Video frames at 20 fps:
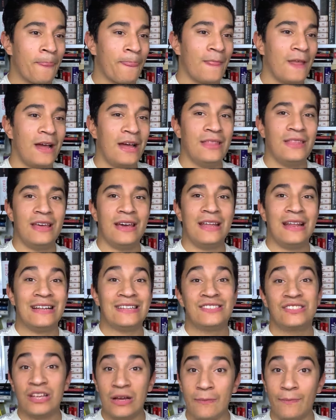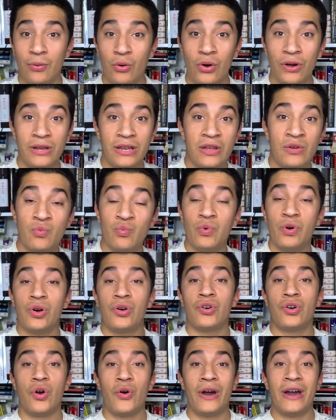and then at some point it will
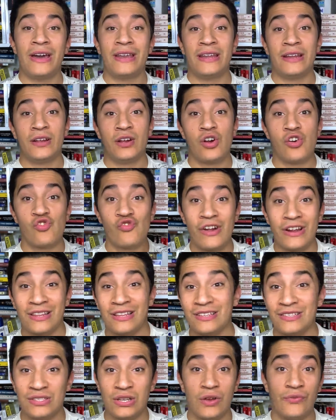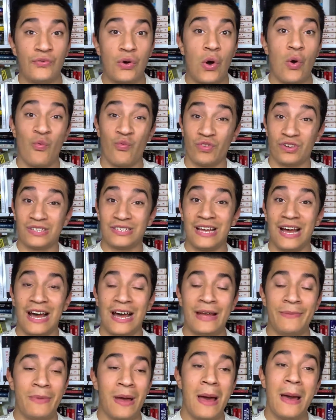go ahead and correct itself over
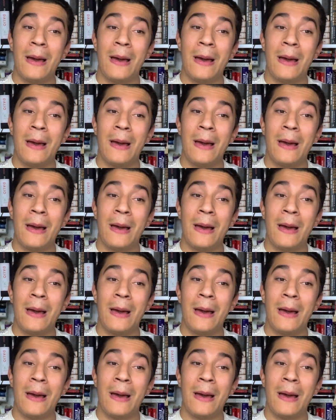time.